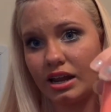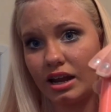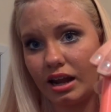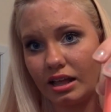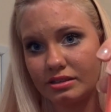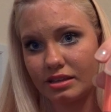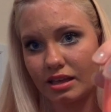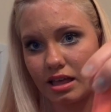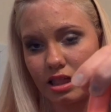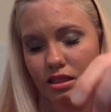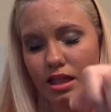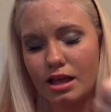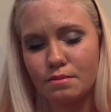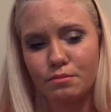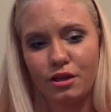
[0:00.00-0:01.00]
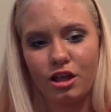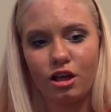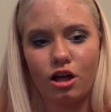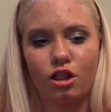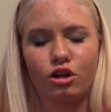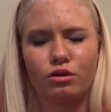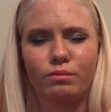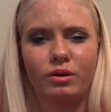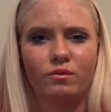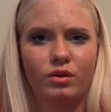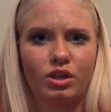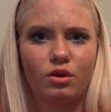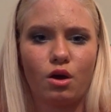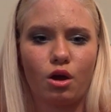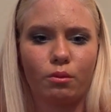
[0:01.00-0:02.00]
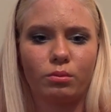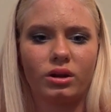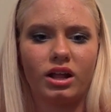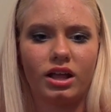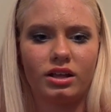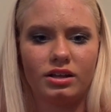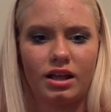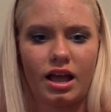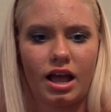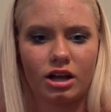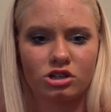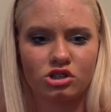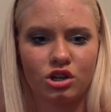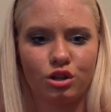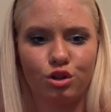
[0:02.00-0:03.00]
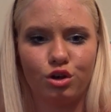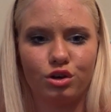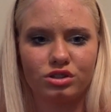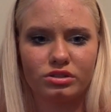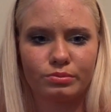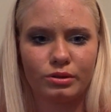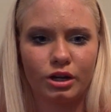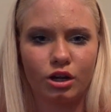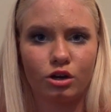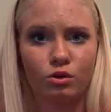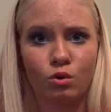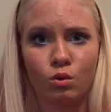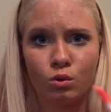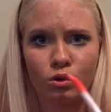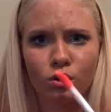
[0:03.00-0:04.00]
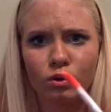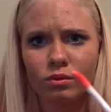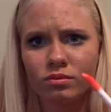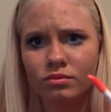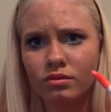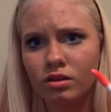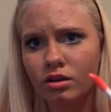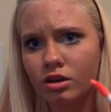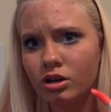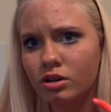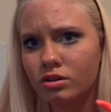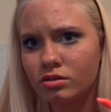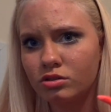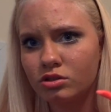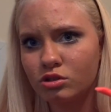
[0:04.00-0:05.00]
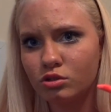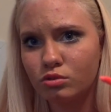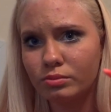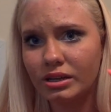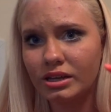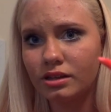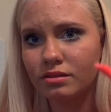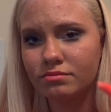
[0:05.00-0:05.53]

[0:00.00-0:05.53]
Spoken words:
and like a light pink color, but when you open it, it actually looks pretty coral to me.